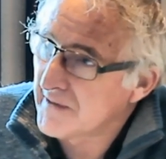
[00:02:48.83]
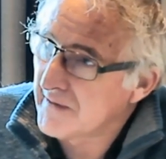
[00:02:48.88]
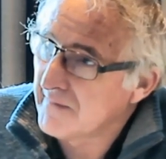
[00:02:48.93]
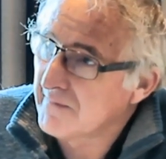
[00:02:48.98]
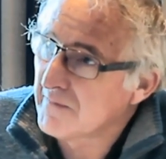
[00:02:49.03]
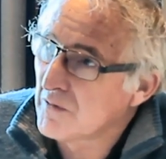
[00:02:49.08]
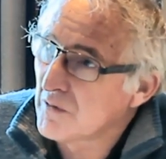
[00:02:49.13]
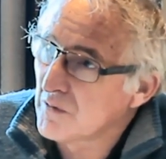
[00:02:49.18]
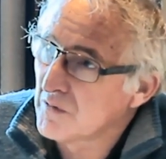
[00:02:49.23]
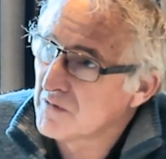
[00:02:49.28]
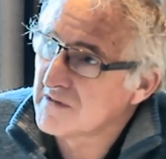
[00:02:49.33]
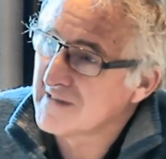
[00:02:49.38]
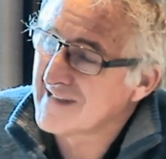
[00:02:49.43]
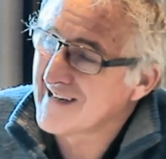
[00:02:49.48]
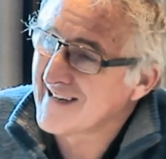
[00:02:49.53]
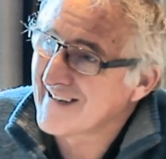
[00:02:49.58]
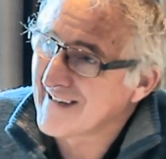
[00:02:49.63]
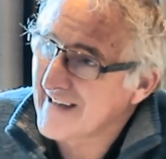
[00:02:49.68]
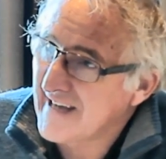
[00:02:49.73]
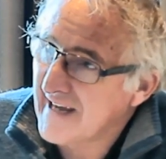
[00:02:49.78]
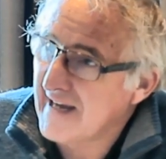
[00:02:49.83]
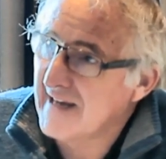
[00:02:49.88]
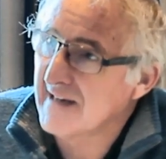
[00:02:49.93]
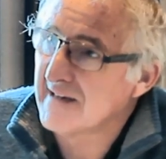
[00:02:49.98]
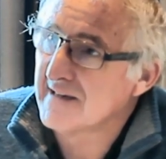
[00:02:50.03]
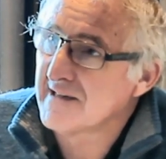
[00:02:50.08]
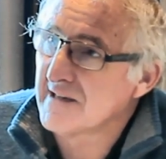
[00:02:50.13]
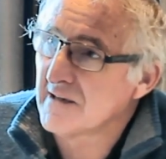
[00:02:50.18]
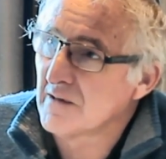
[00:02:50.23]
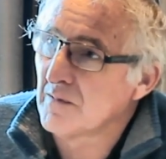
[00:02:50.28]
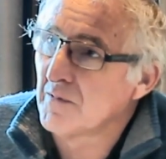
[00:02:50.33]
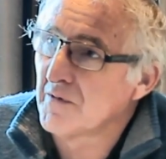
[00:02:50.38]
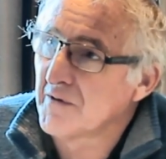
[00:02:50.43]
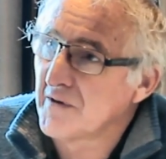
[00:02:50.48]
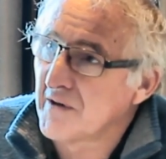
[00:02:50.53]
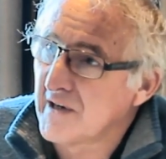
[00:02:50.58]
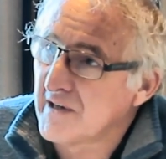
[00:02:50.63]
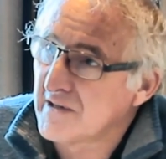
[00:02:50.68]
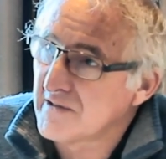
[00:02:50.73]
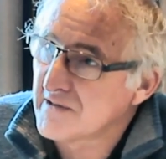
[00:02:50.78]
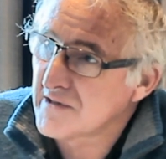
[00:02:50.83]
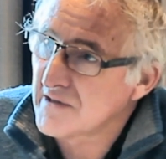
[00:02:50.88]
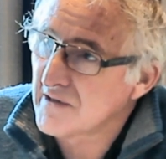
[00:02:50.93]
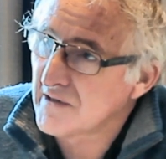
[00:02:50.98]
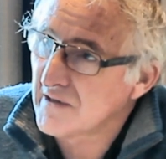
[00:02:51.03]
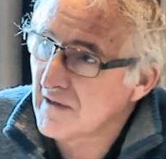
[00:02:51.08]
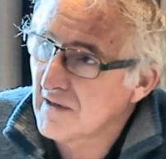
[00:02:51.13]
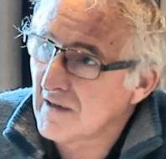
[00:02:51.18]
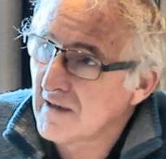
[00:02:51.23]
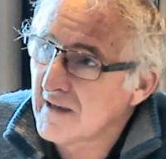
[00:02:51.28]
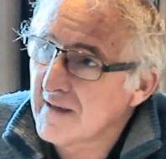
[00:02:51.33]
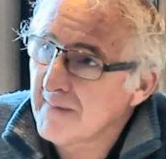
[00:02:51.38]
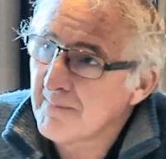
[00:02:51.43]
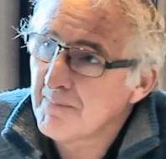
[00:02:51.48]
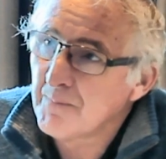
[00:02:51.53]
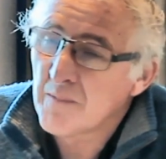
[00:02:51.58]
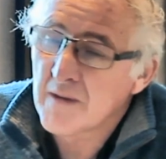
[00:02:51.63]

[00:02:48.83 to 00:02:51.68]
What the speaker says: then of course they can deal with it internally.